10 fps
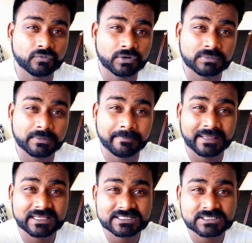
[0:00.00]
one of the
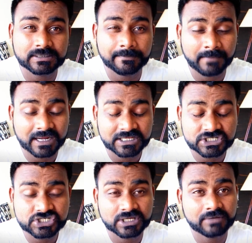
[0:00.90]
biggest
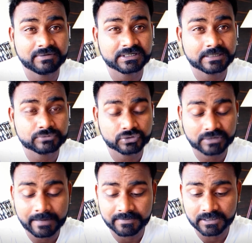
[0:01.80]
market share when it comes to
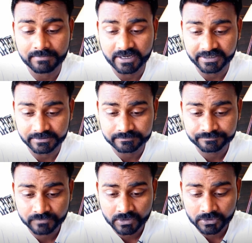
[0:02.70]
capital market.
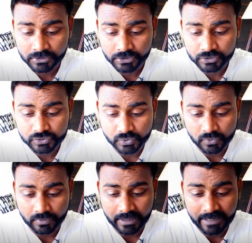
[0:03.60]

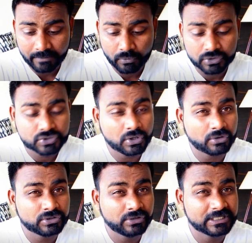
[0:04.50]
So I want to
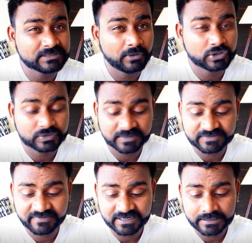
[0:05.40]
talk to you guys about
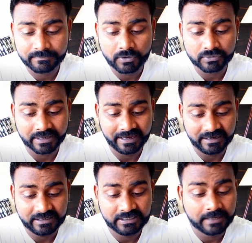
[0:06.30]
specifically about
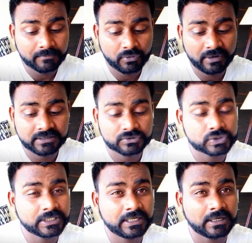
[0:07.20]
NEM coin
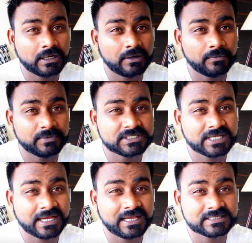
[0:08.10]
today,
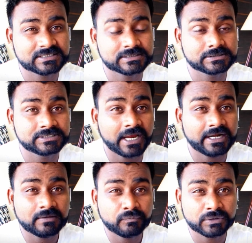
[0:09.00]
which has
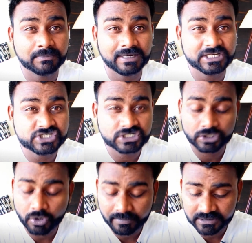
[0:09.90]
tied up with Malaysian
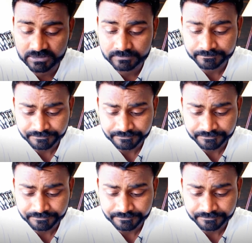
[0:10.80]
government,